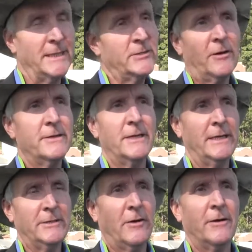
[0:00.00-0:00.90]
It's
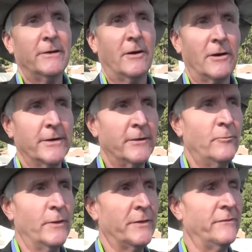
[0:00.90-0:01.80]
hard to argue
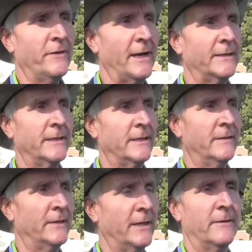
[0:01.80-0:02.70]
with the fact
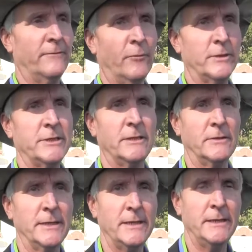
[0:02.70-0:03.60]
that
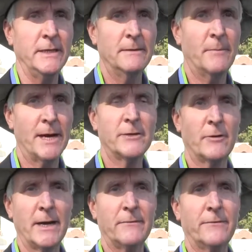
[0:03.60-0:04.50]
unfortunately my
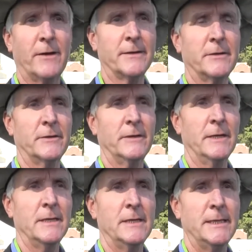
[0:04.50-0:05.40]
grandfather
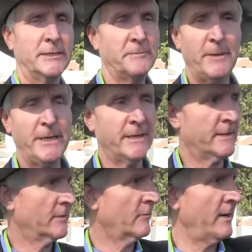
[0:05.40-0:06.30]
is spinning in
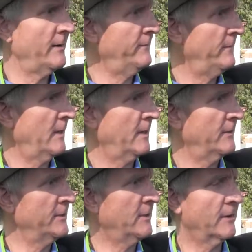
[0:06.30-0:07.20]
the grave
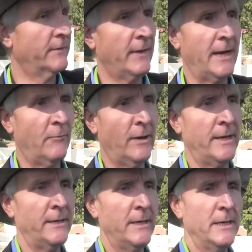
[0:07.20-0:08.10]
100 yards that
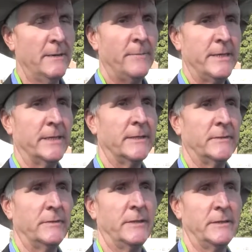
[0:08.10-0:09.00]
way,
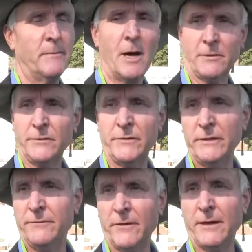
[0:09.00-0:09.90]
because the
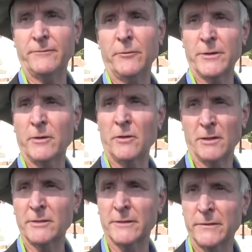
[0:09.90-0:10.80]
democracy he fought for no
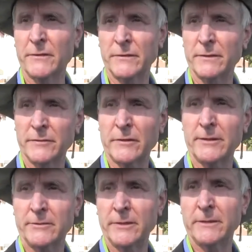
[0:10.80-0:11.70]
longer exists in this
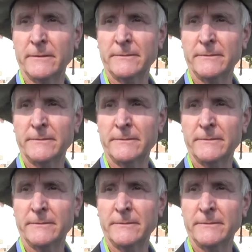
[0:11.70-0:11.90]
country.